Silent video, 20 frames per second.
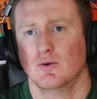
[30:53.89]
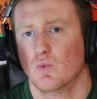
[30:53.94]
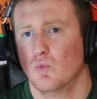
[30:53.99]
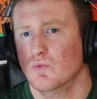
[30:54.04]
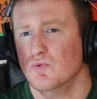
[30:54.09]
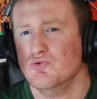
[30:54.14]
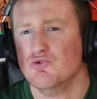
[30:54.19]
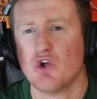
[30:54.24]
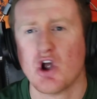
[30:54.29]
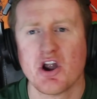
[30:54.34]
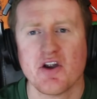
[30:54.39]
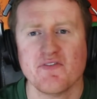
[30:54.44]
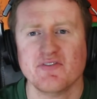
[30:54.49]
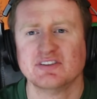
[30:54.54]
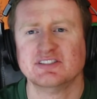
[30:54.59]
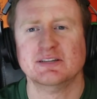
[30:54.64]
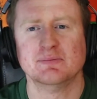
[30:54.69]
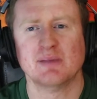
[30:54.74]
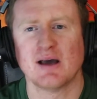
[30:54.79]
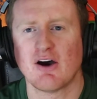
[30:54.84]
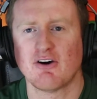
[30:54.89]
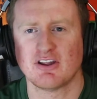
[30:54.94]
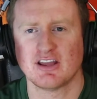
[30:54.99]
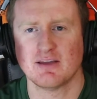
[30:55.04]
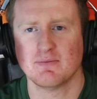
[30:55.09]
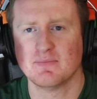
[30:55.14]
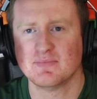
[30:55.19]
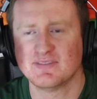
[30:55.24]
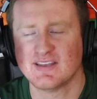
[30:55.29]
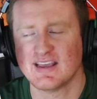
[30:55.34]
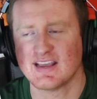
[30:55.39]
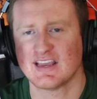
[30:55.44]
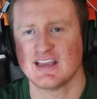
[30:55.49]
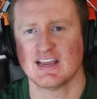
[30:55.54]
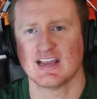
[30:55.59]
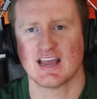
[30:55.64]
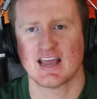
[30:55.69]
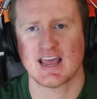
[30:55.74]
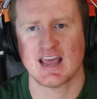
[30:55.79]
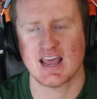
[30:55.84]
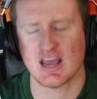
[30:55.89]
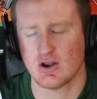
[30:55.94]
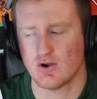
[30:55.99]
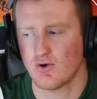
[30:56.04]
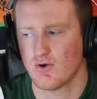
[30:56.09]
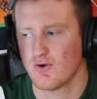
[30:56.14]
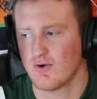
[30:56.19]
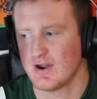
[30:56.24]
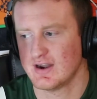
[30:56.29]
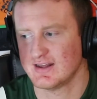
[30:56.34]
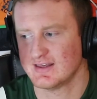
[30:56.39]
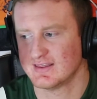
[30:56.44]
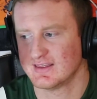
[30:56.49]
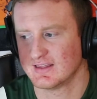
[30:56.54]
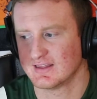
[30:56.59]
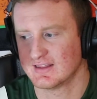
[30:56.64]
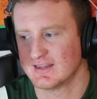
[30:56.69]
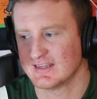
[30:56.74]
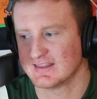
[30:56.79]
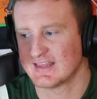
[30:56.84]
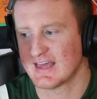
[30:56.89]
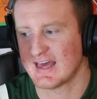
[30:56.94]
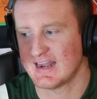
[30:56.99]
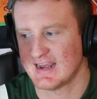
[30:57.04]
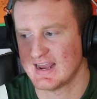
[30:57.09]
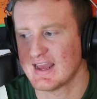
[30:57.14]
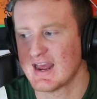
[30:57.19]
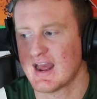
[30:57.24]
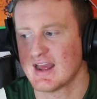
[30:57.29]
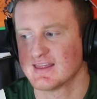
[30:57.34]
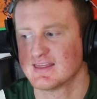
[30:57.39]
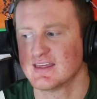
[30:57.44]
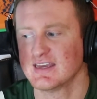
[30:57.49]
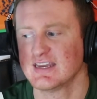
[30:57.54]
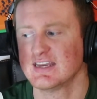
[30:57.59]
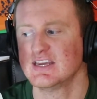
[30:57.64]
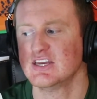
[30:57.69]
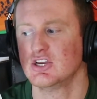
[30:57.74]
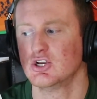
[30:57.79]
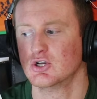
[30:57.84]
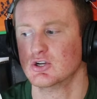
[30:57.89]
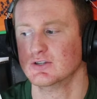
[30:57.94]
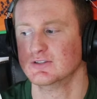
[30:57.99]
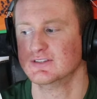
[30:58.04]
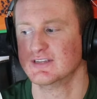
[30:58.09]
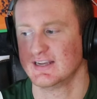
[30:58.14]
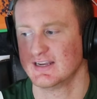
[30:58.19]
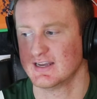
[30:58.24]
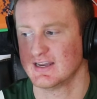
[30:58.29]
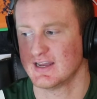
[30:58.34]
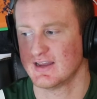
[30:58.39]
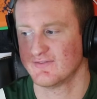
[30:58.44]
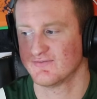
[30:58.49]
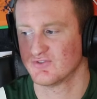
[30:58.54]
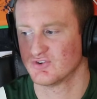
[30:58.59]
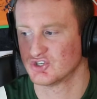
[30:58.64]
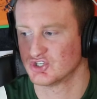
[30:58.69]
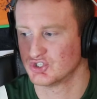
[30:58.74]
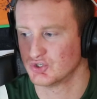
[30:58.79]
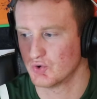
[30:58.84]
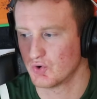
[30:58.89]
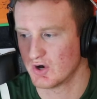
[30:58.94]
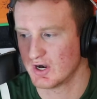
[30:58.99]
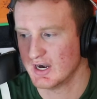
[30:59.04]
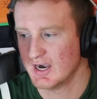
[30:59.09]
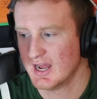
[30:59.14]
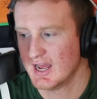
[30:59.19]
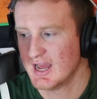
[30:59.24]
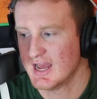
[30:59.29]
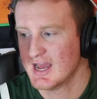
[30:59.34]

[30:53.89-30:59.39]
nervous about him taking a hit or anything like that. I think he could take a hit for sure.